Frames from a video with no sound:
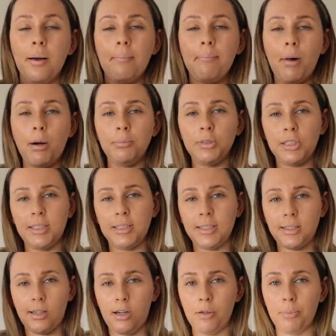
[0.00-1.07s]
mom jean
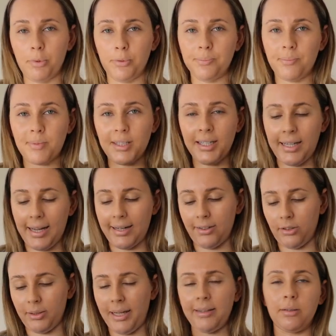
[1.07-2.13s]
style, but again,
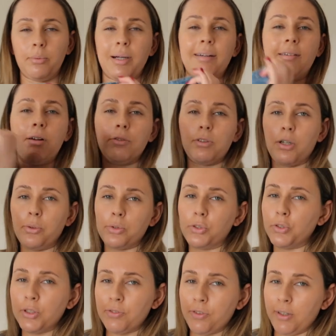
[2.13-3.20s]
I'll get the wear out of those
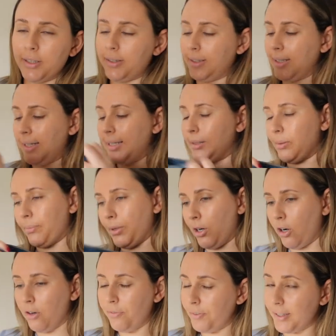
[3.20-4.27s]
just for like the days when we're
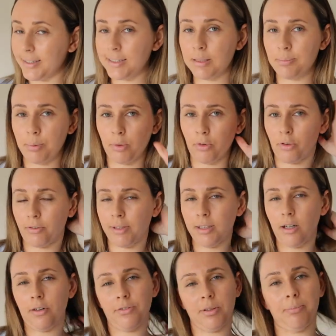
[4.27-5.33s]
off exploring
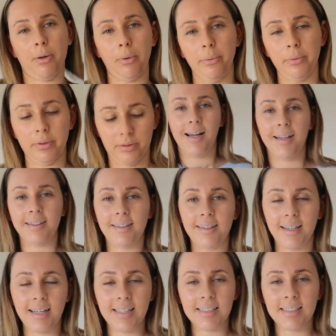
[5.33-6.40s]
off the boat. And then the
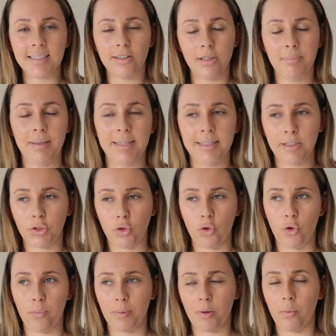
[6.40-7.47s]
last thing I picked
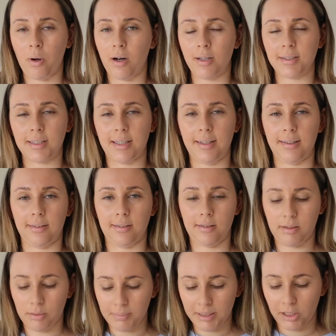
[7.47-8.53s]
up was a little
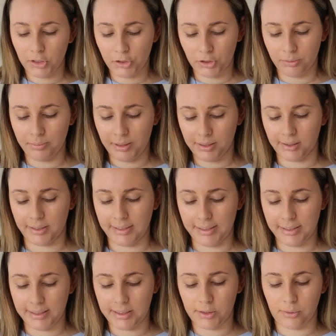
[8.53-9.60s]
swimming costume, because I
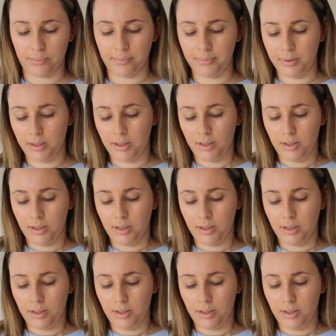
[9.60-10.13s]
needed something